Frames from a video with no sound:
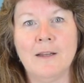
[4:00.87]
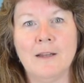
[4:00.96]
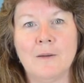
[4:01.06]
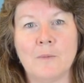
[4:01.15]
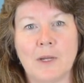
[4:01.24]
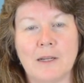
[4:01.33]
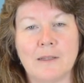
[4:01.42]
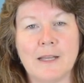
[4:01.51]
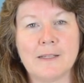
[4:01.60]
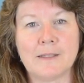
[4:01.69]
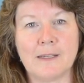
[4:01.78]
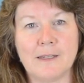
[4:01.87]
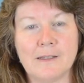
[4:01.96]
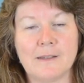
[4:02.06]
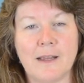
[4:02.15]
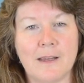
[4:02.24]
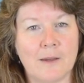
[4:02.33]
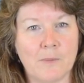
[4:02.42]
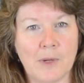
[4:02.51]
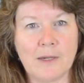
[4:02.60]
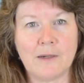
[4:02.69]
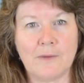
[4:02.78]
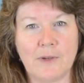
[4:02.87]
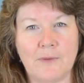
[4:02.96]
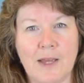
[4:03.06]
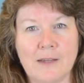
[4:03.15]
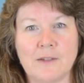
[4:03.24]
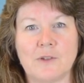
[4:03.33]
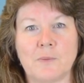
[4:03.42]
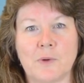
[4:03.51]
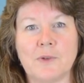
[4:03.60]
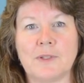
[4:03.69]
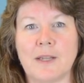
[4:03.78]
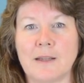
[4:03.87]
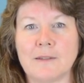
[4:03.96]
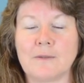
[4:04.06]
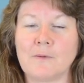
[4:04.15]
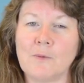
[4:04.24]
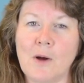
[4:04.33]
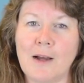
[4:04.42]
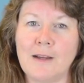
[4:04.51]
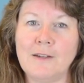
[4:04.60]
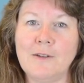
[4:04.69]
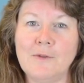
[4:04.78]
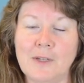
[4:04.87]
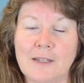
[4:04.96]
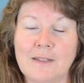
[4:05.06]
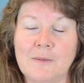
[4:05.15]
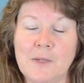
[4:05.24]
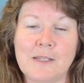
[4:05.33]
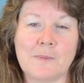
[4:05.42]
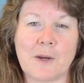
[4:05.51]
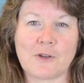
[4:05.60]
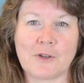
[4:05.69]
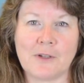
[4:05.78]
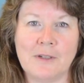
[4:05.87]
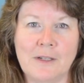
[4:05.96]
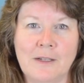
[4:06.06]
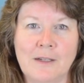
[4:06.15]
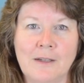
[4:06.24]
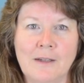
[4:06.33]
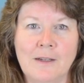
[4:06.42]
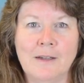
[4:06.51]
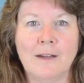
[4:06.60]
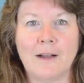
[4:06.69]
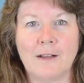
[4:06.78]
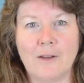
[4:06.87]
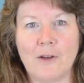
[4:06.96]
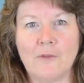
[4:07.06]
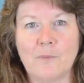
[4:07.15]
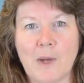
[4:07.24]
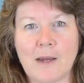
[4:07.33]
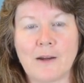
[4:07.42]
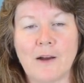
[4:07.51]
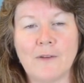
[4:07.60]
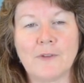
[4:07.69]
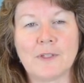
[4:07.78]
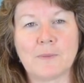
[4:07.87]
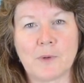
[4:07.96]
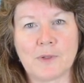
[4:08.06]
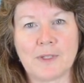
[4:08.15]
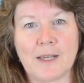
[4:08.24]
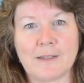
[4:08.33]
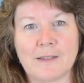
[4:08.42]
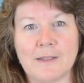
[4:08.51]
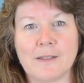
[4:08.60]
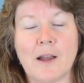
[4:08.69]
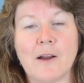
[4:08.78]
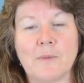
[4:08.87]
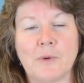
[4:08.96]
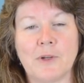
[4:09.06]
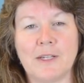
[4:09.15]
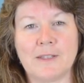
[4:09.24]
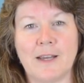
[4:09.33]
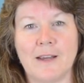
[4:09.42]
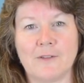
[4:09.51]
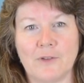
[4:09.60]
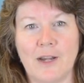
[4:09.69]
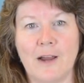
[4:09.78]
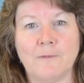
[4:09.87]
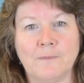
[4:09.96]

but unless it is a competitive advantage process, why do you need to be special? A lot of back office processes are pretty standard now.